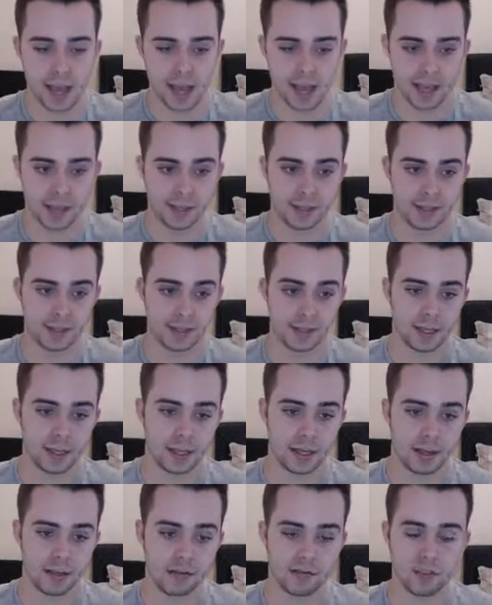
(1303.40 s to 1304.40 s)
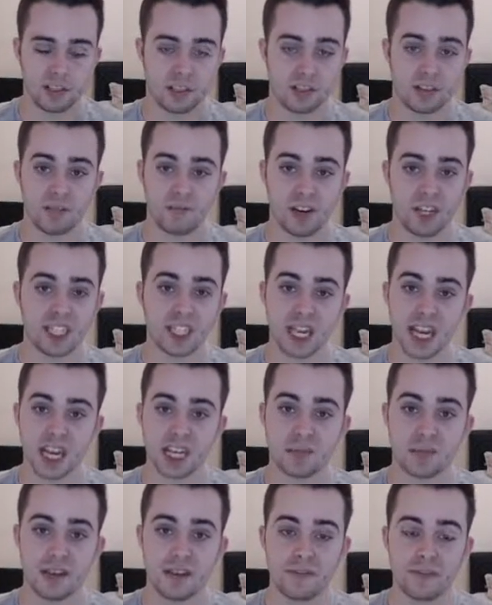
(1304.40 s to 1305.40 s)
and uh, just the rest of the
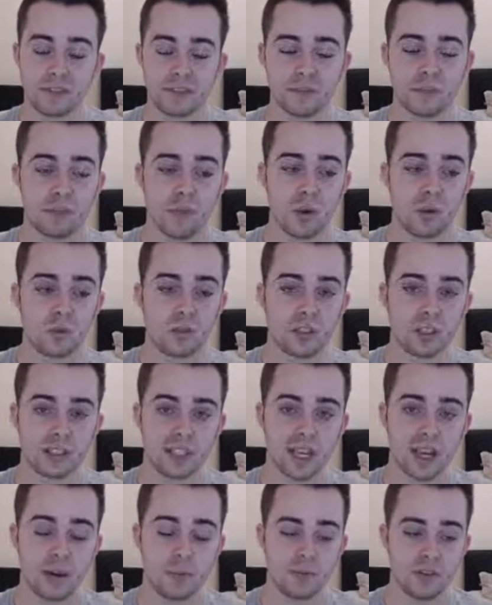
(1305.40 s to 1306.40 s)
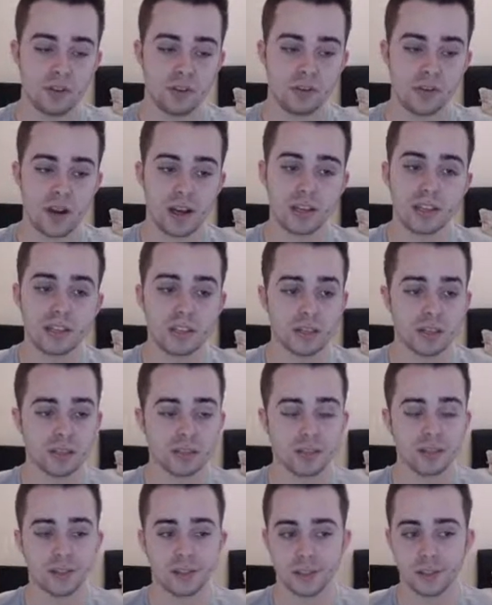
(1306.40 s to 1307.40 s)
HP for some bulk to set up those dragon
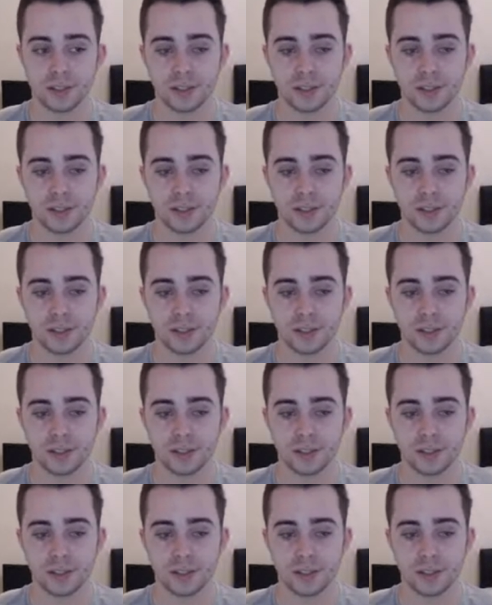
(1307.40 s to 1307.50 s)
dancers.